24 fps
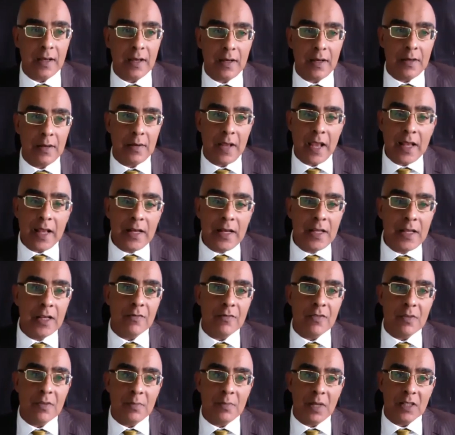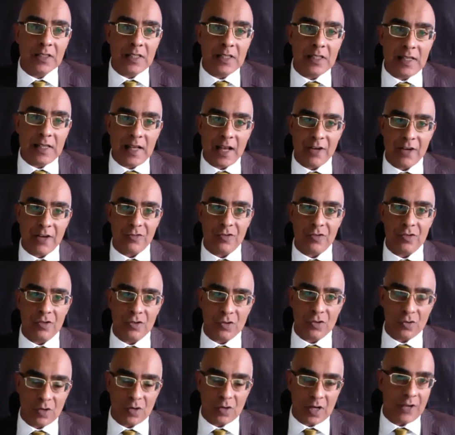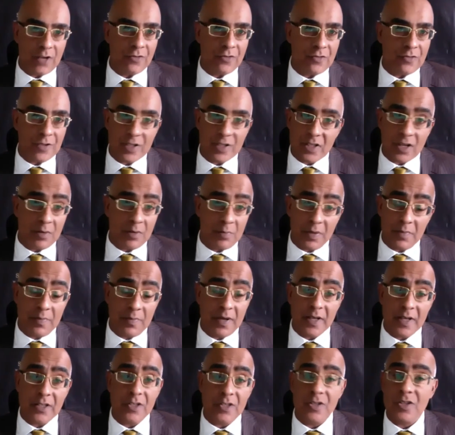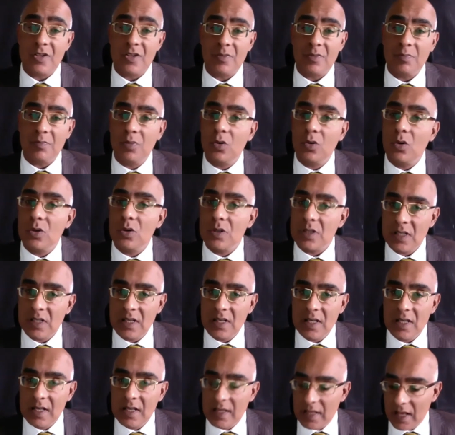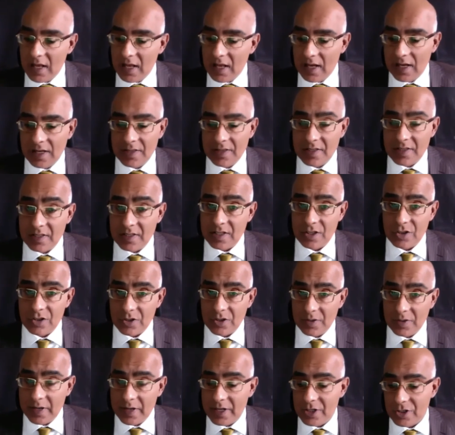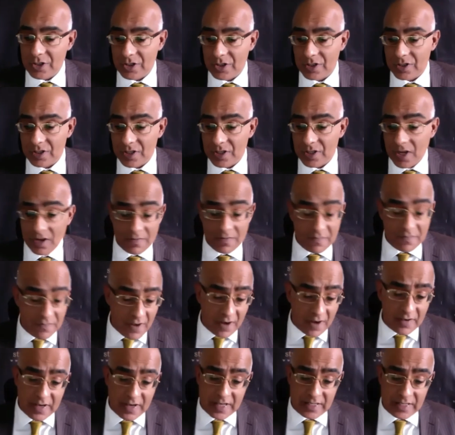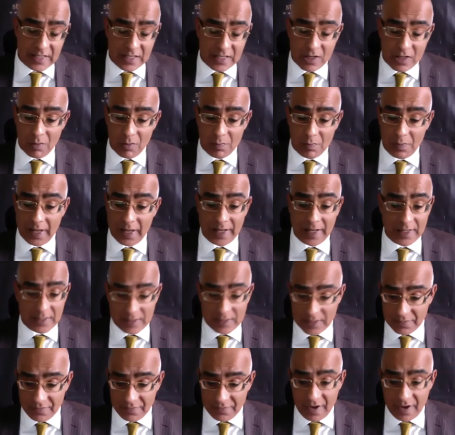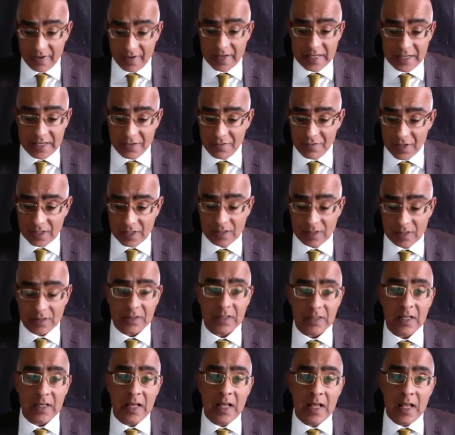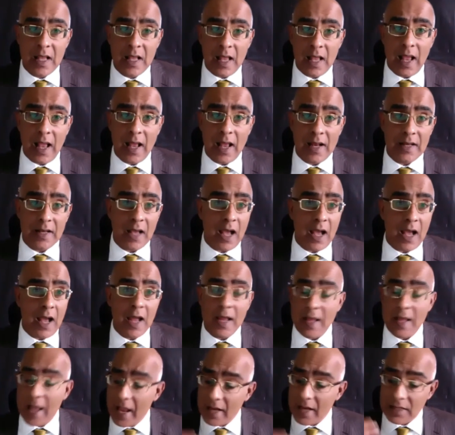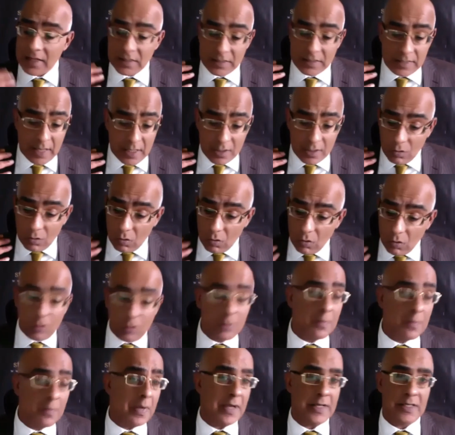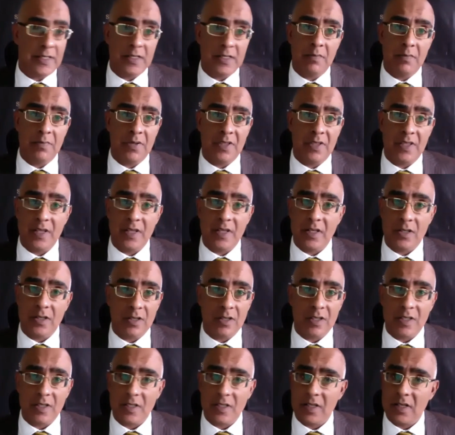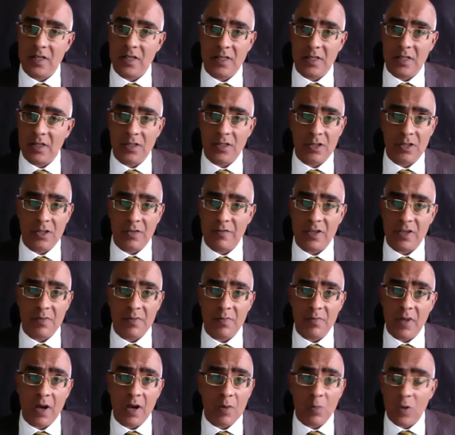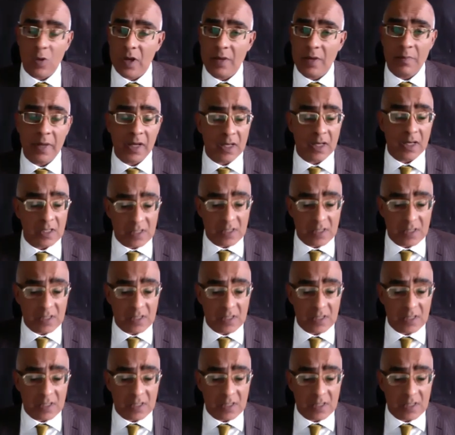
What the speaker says: any of the multilaterals or countries are prepared to support the situation. So very complex, very difficult. And I extend all my sympathy to the citizens of Zimbabwe, because